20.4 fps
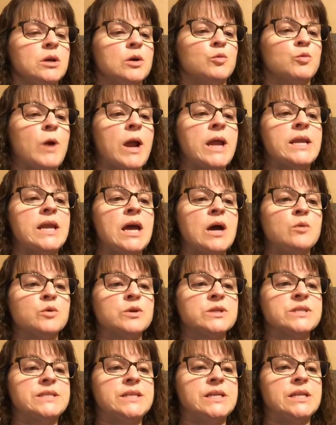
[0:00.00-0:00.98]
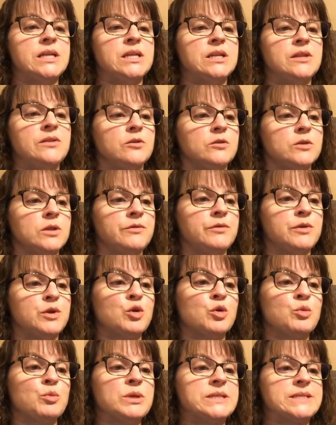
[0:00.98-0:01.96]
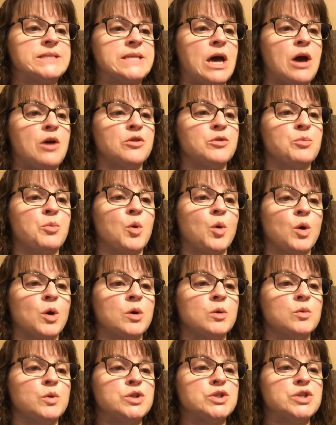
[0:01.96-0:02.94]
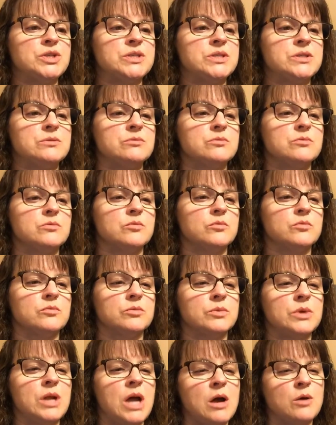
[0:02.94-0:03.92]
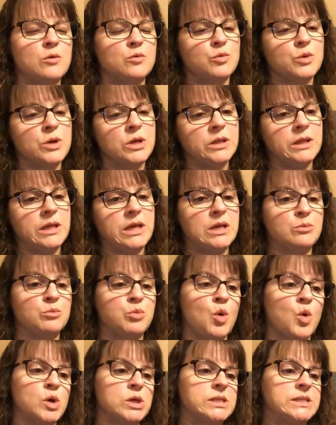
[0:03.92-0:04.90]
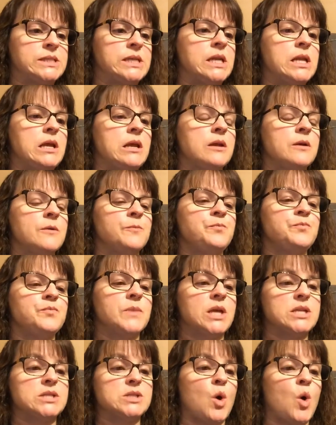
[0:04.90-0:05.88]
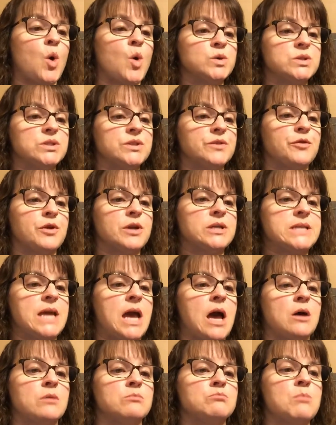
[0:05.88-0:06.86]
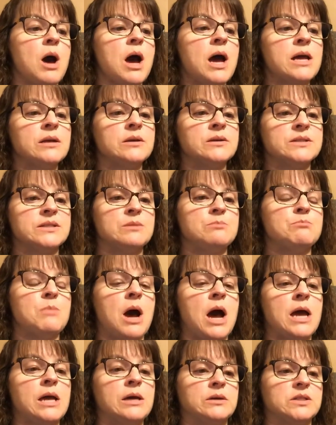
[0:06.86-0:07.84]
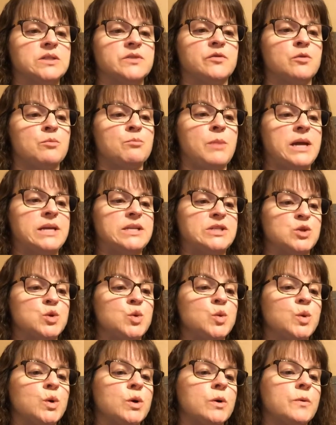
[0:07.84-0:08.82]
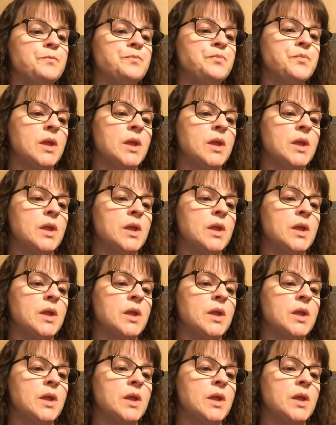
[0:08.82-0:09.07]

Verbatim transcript: Right now, we're sitting in their living room in Southport, which is not really in Port City. It's a whole different town, miles and miles from my school.